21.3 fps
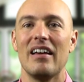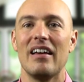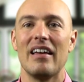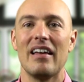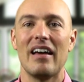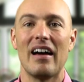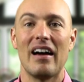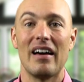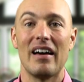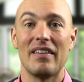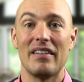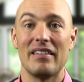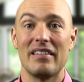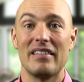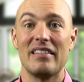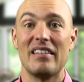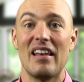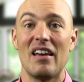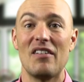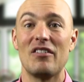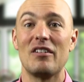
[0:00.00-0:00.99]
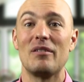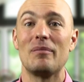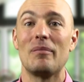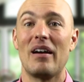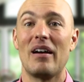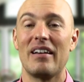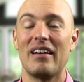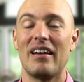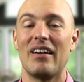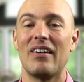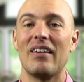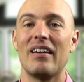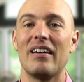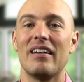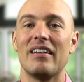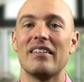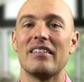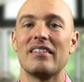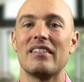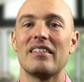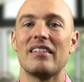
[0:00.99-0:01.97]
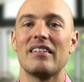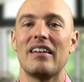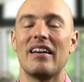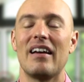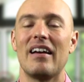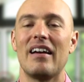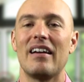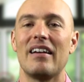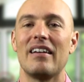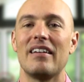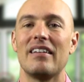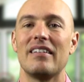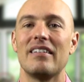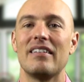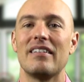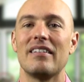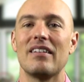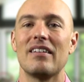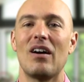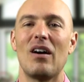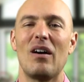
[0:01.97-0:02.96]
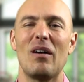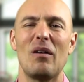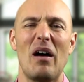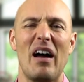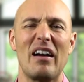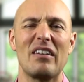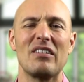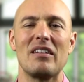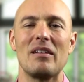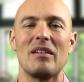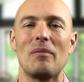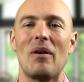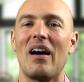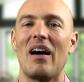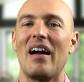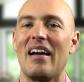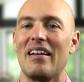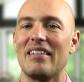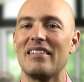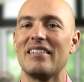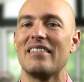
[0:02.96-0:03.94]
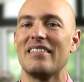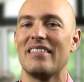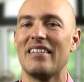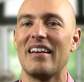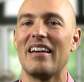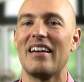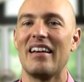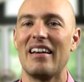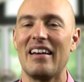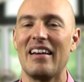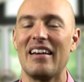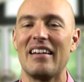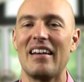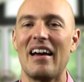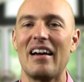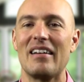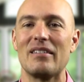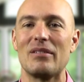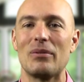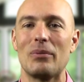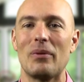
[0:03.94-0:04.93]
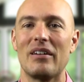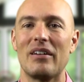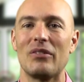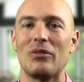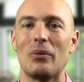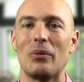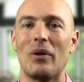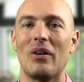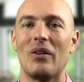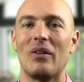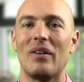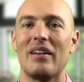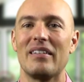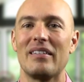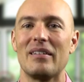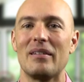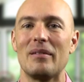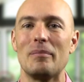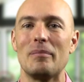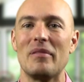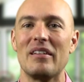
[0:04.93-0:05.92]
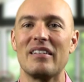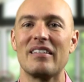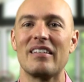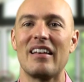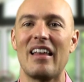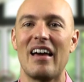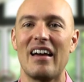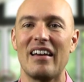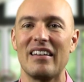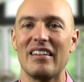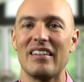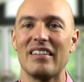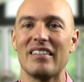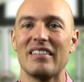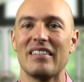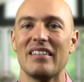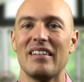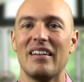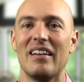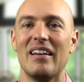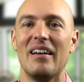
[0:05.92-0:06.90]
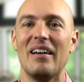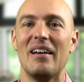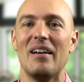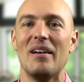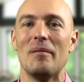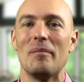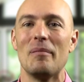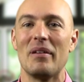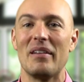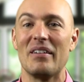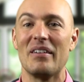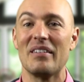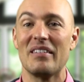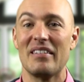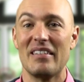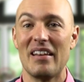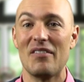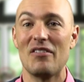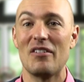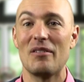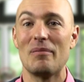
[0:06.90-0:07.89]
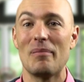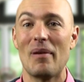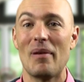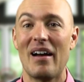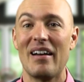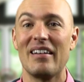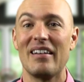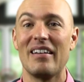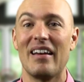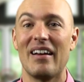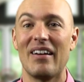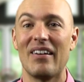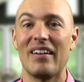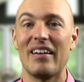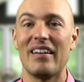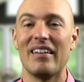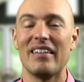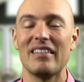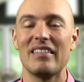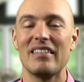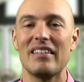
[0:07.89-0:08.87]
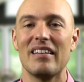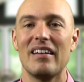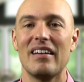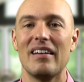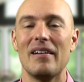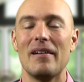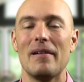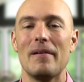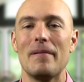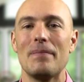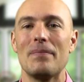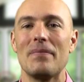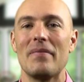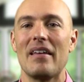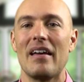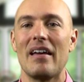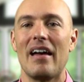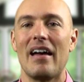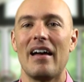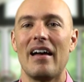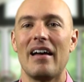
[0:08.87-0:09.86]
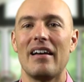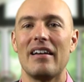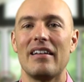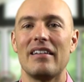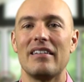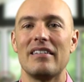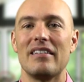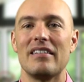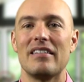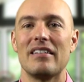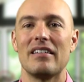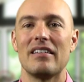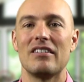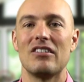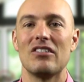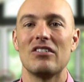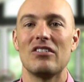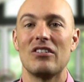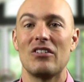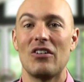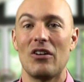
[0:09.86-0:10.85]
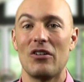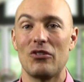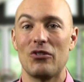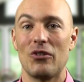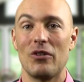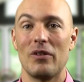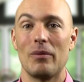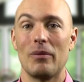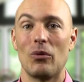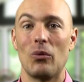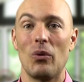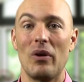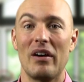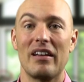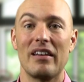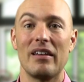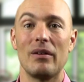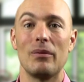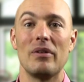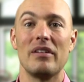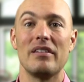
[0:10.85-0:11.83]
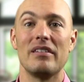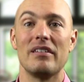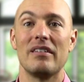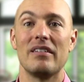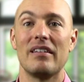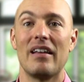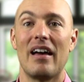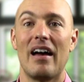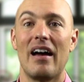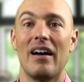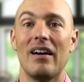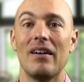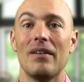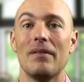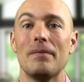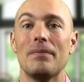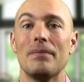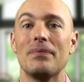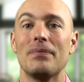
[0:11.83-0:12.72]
there's seven main areas, and I actually might add an eighth one as well as a miscellaneous, but there are seven main areas. And just to go through them quickly with you now,